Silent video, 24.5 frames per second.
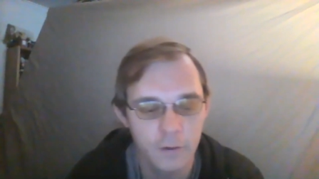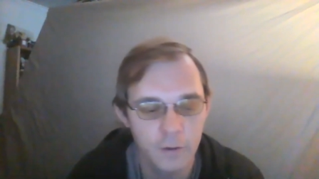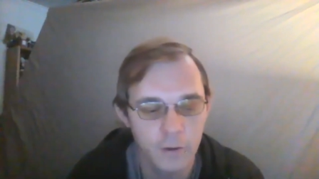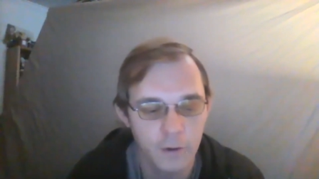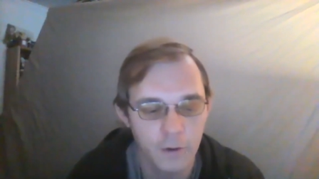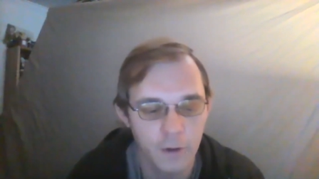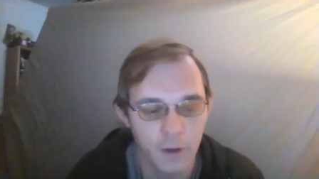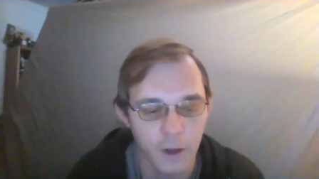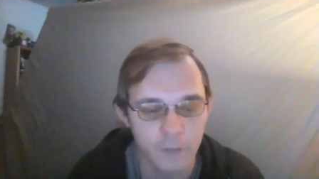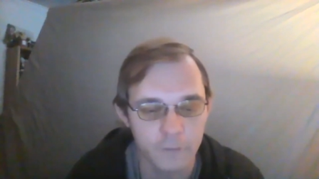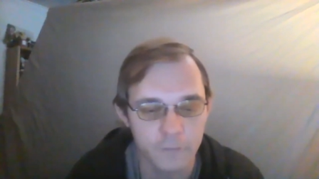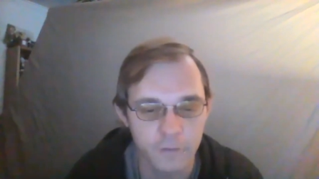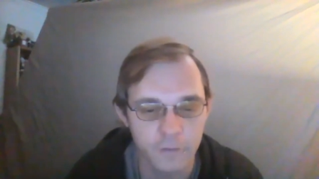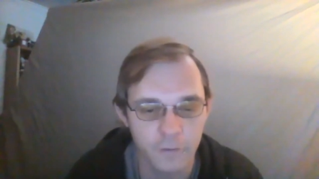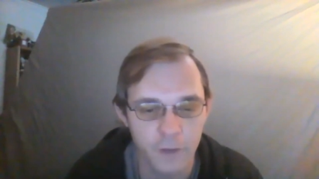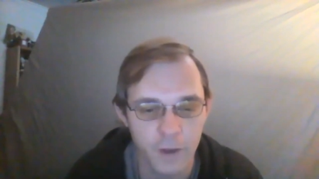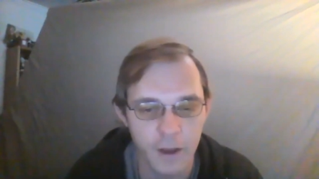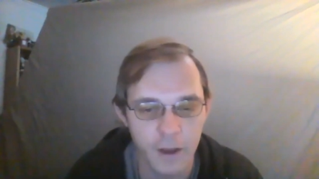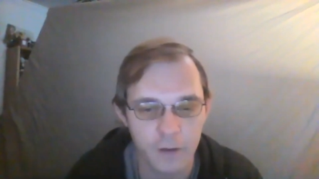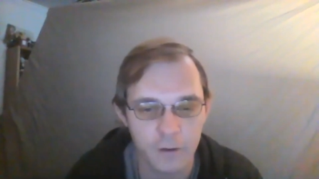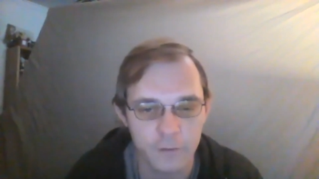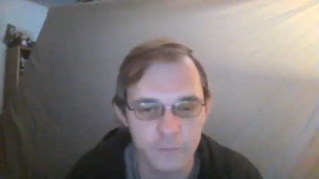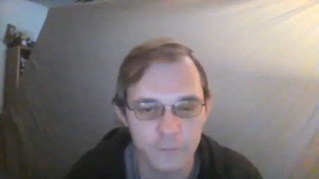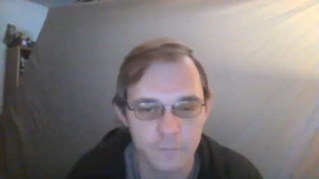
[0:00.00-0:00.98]
And so
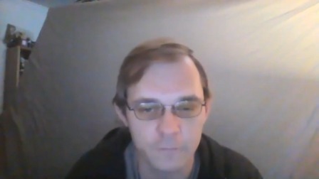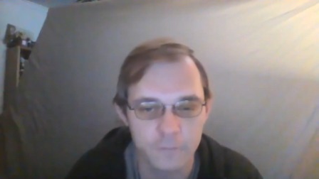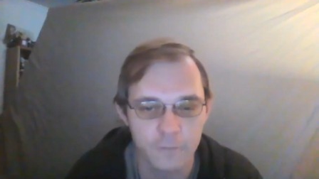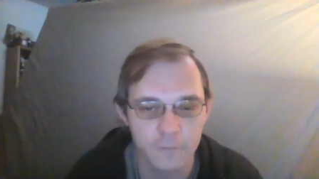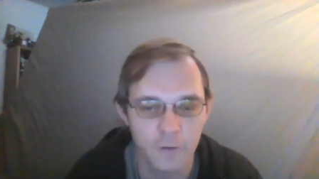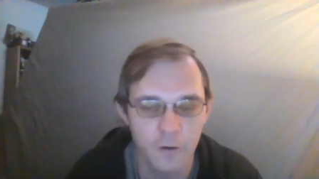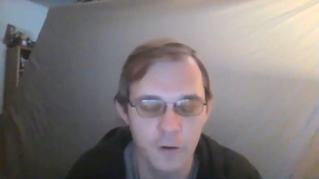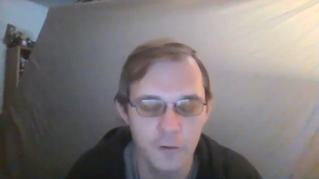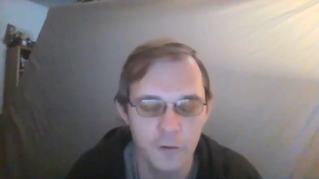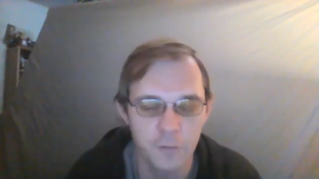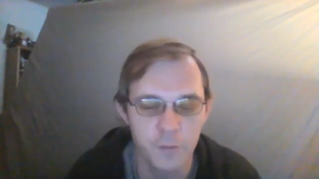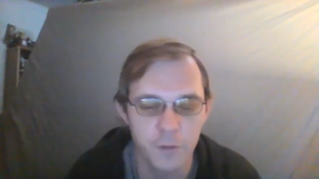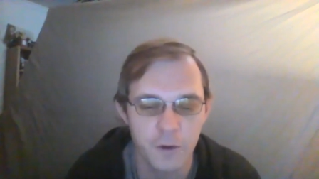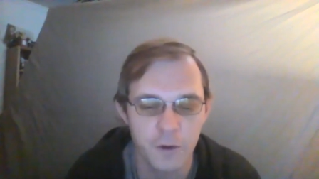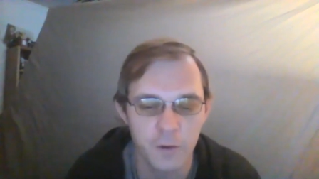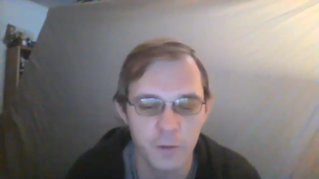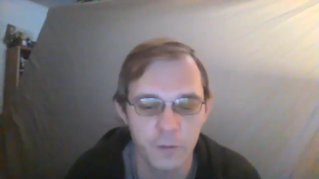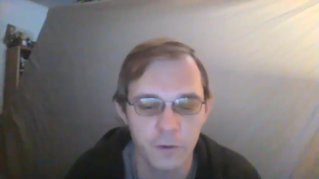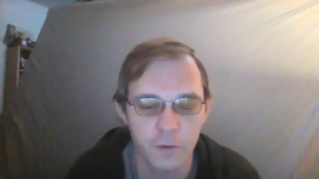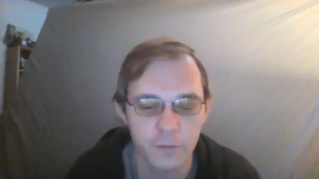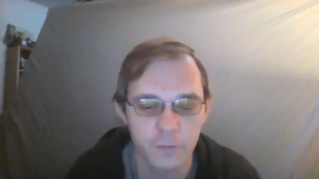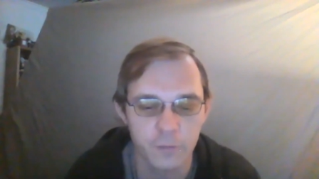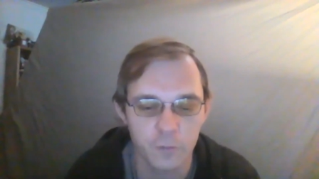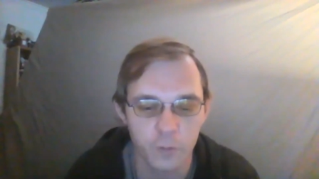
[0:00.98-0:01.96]
that concerned me
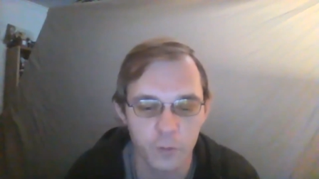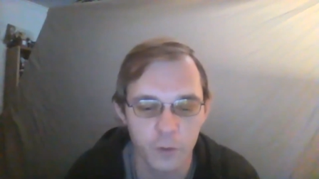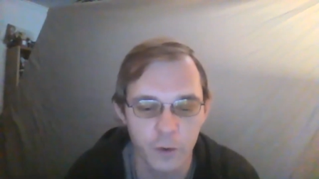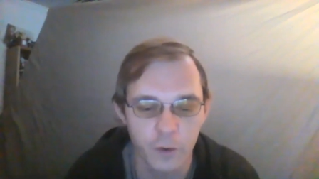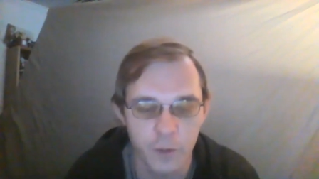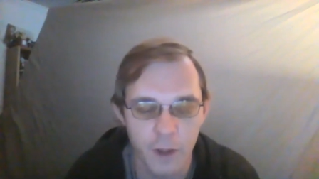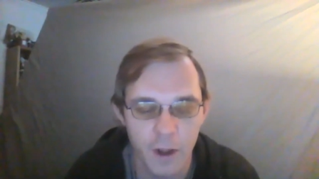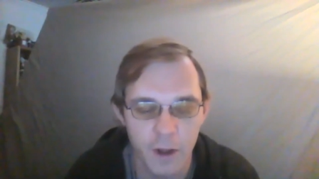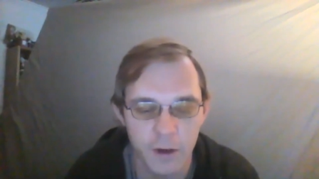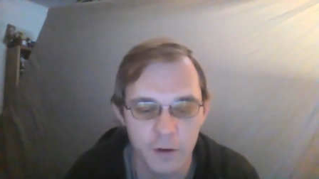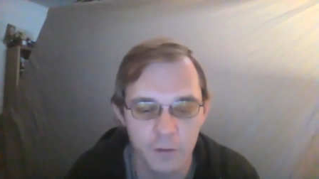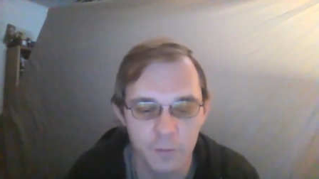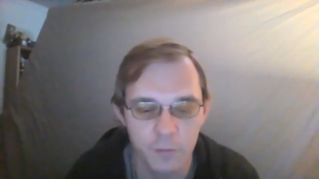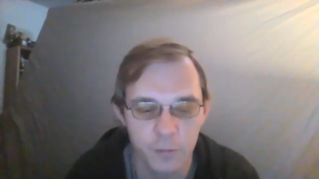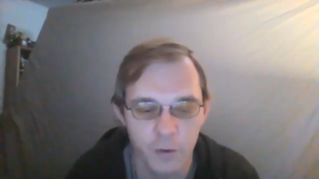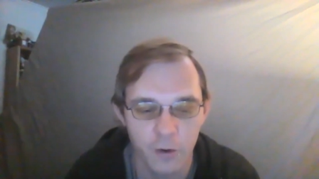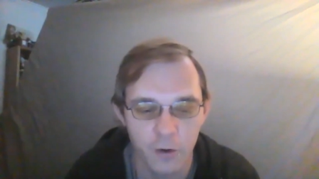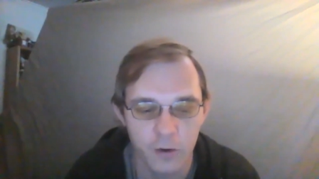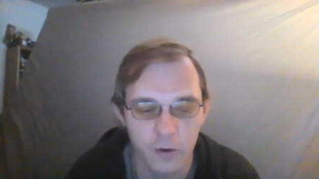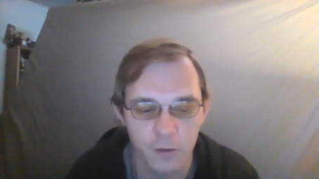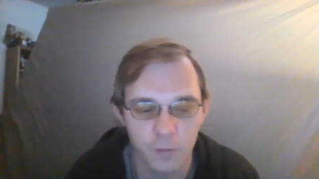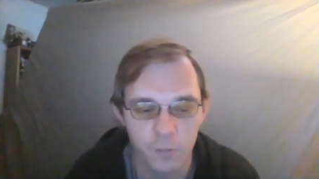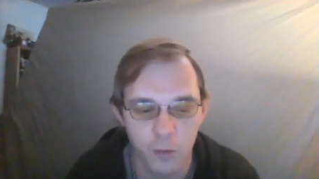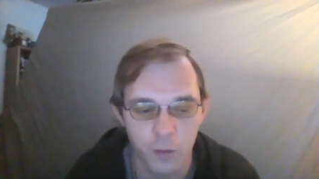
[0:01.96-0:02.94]
when Mayor
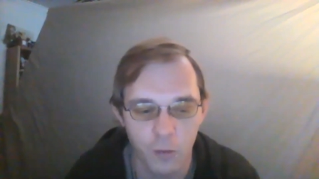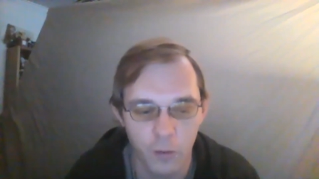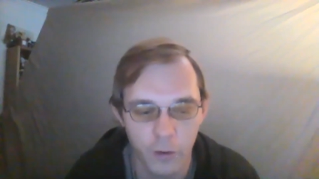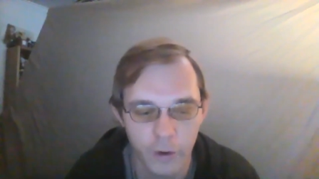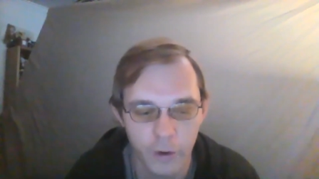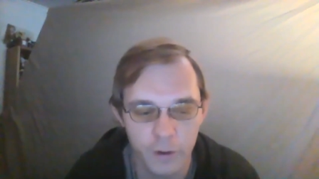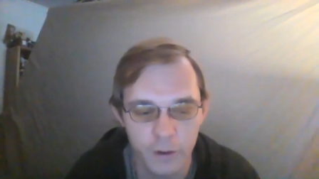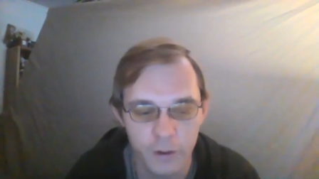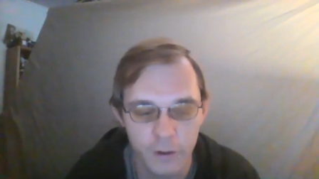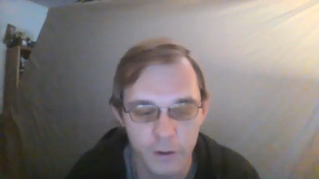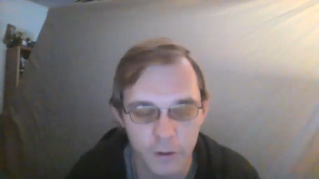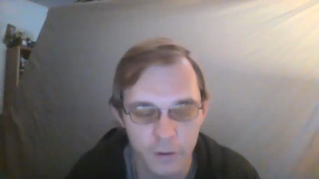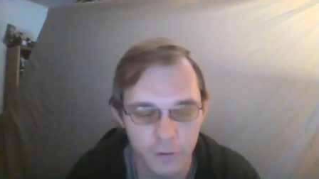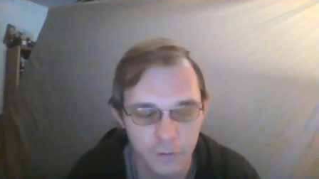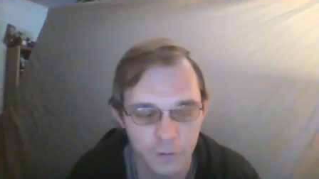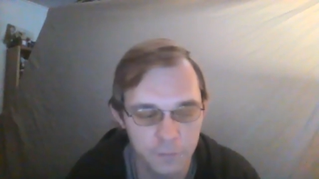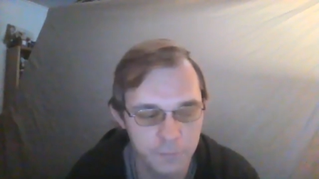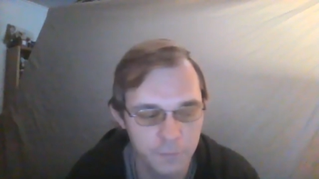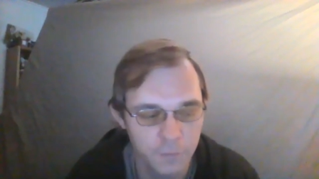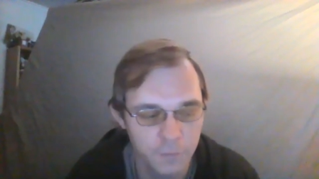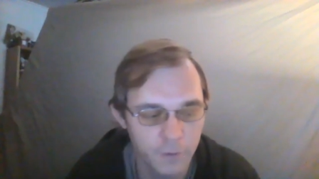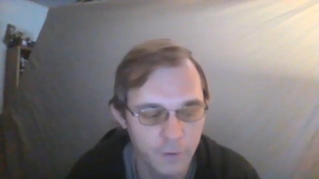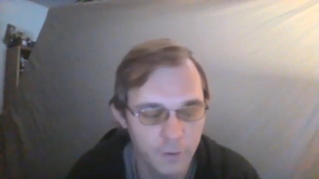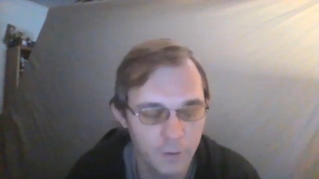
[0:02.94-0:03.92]
Burke appointed
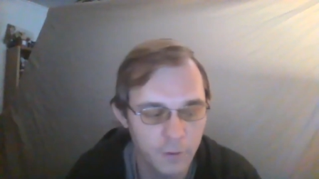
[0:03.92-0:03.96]
him.